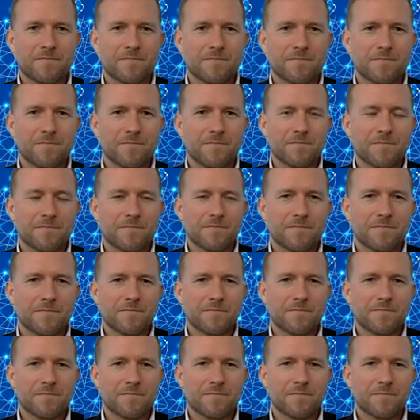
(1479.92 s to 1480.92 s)

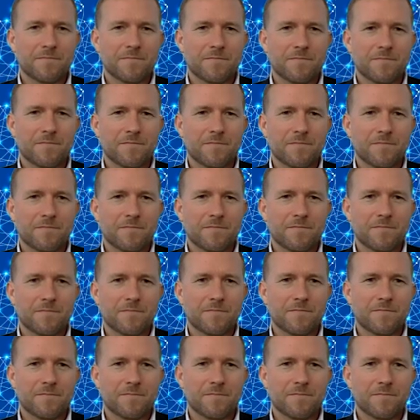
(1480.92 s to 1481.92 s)

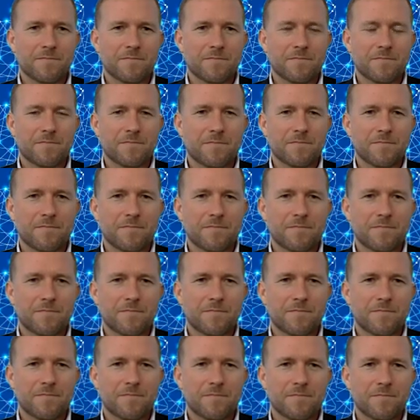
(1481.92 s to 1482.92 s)

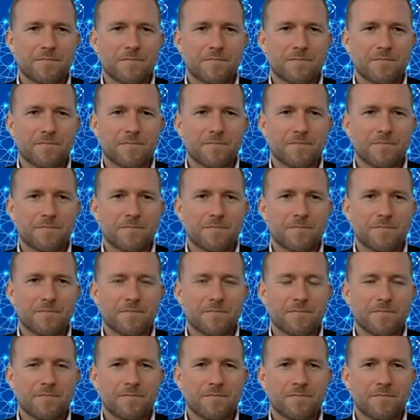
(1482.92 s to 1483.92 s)

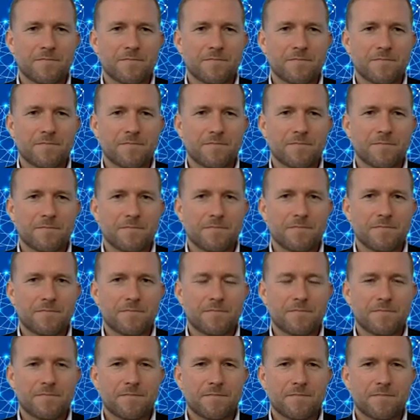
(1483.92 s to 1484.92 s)

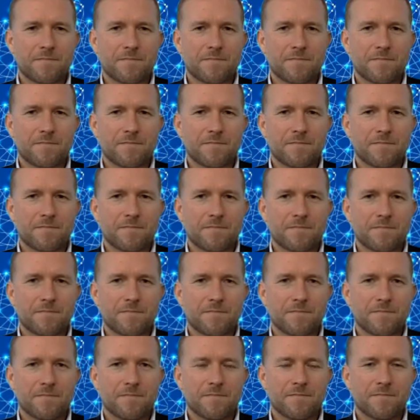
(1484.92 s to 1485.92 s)

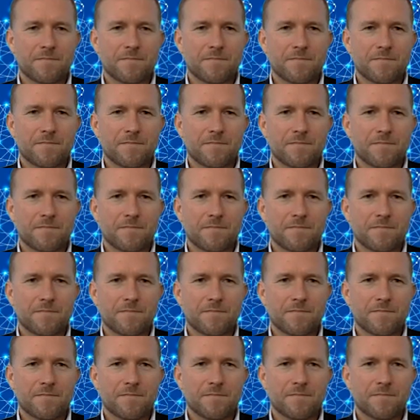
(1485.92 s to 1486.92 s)

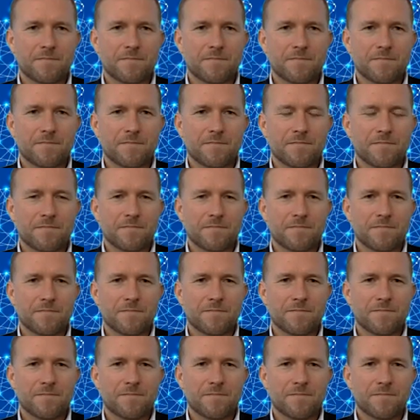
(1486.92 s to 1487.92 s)
This person isn't speaking.